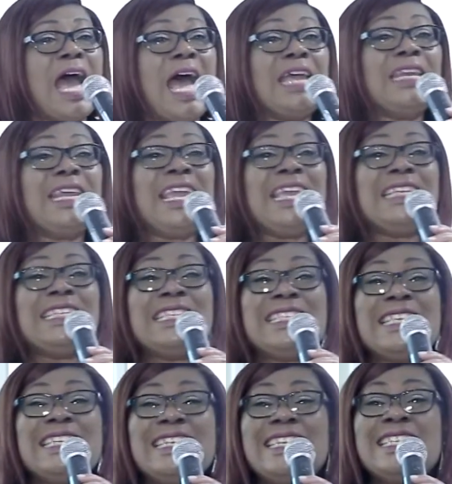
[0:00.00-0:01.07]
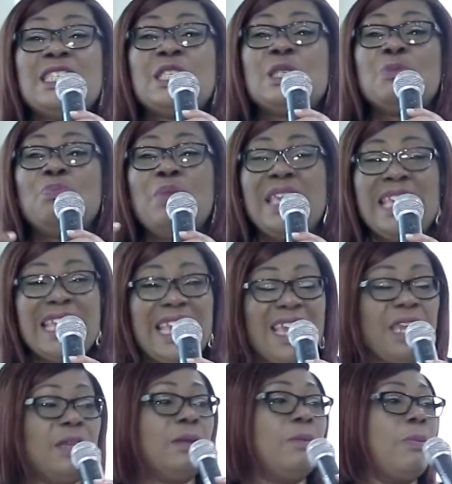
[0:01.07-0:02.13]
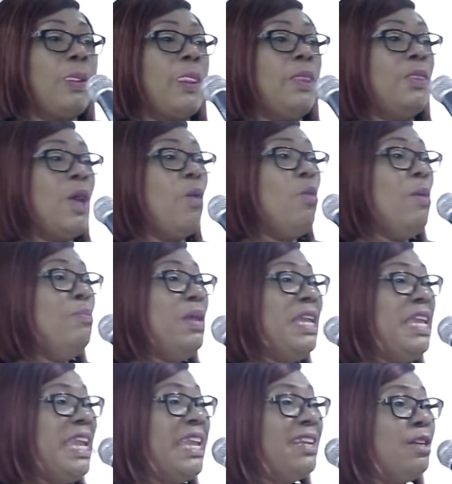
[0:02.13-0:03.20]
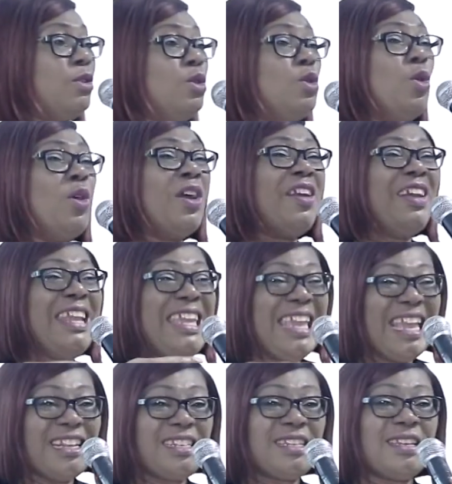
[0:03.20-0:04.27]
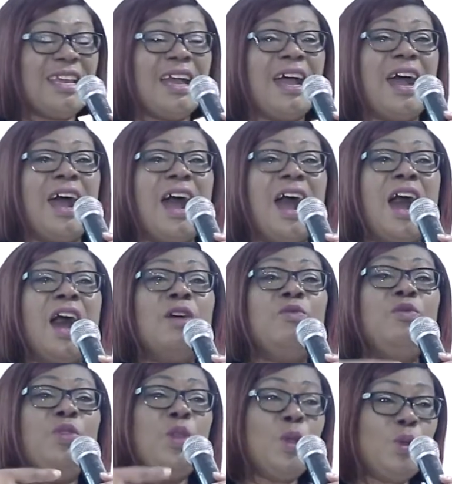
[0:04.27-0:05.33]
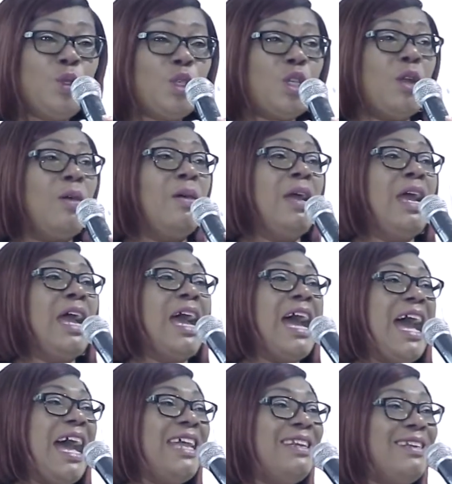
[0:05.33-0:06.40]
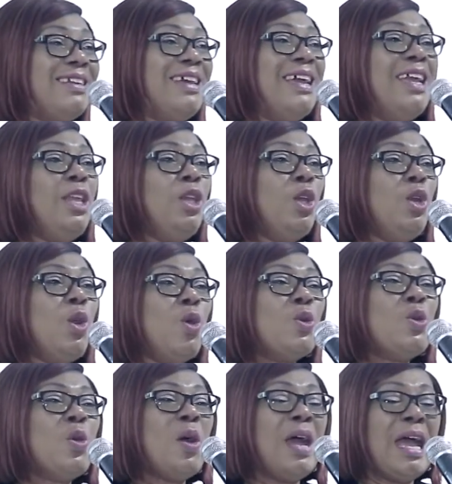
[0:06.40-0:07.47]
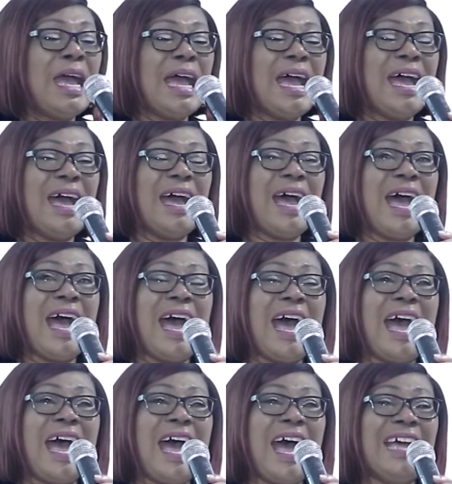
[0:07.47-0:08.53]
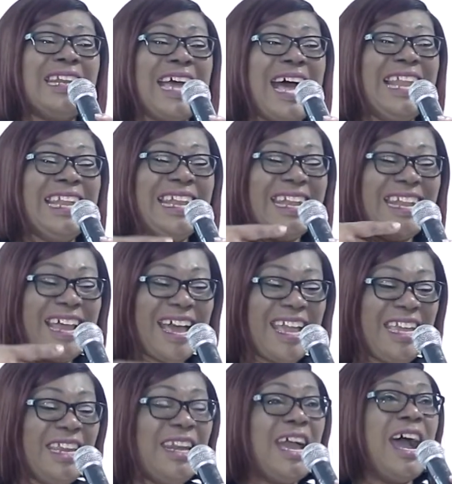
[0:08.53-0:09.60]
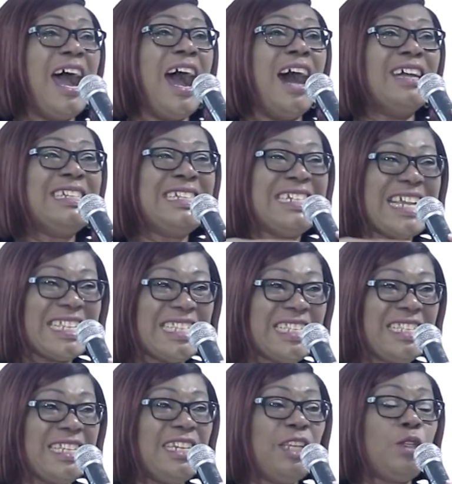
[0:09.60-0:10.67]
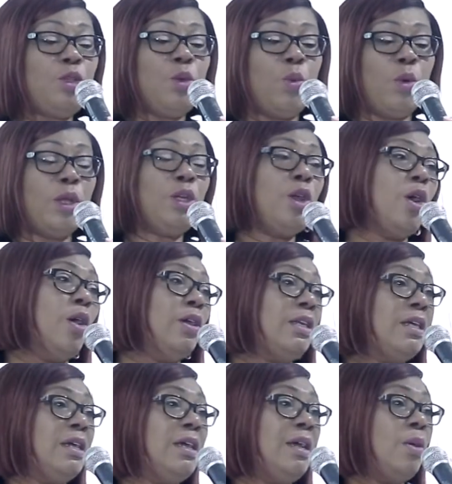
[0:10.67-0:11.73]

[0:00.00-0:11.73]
And it is in the speaking that we begin to create our future and, you know, and align our destiny to what God